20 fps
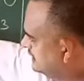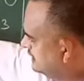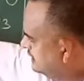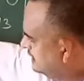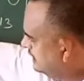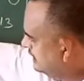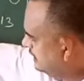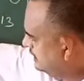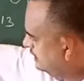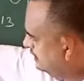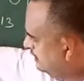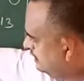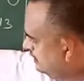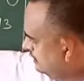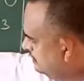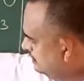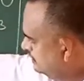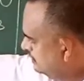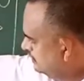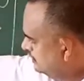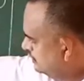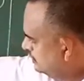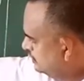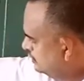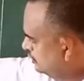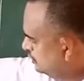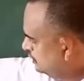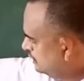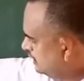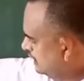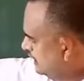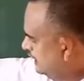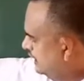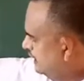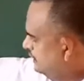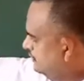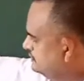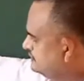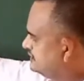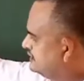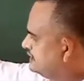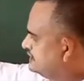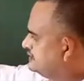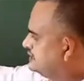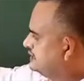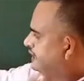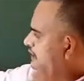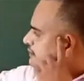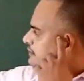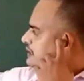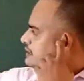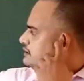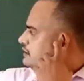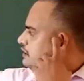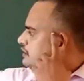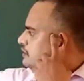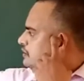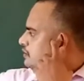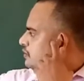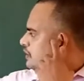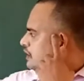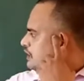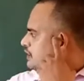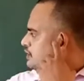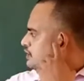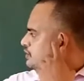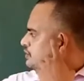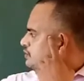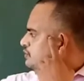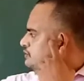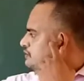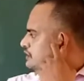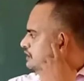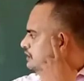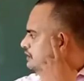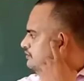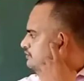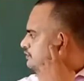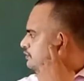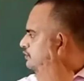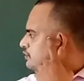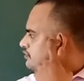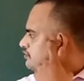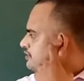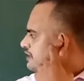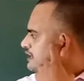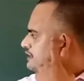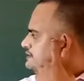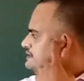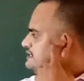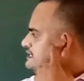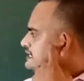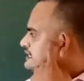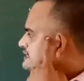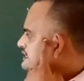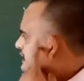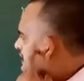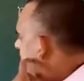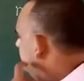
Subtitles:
set A? Total I have 6 elements. 1, 2, 3, 4, 5, 6